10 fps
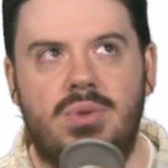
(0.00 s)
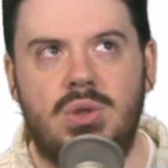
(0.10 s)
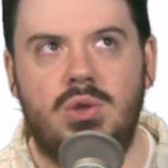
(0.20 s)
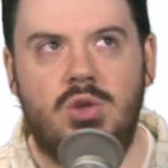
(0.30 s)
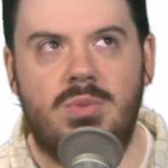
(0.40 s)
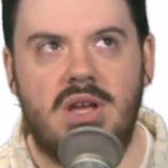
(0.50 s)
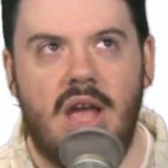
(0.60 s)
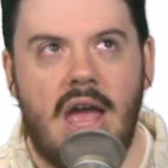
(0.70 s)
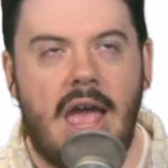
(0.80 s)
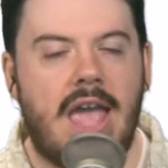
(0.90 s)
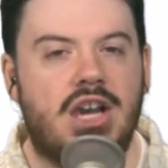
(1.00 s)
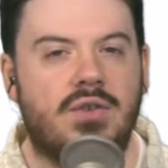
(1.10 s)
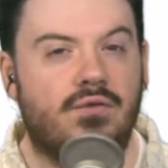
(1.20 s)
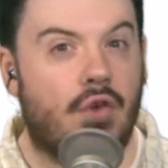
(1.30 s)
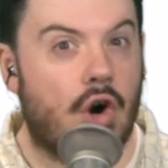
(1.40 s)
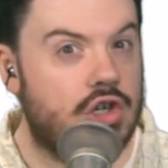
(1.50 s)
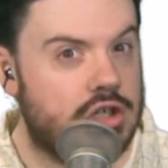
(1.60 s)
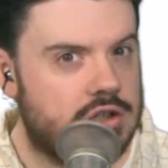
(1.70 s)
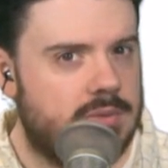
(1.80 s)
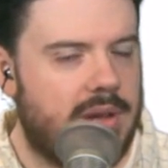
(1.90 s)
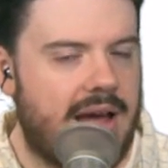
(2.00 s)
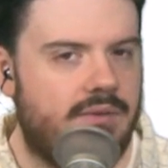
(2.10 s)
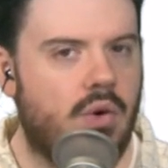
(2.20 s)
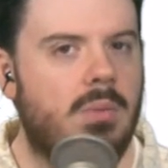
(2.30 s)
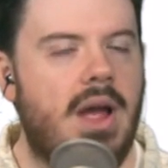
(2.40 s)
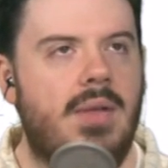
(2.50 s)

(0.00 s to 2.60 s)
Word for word: Ubuntu to be a convergence platform,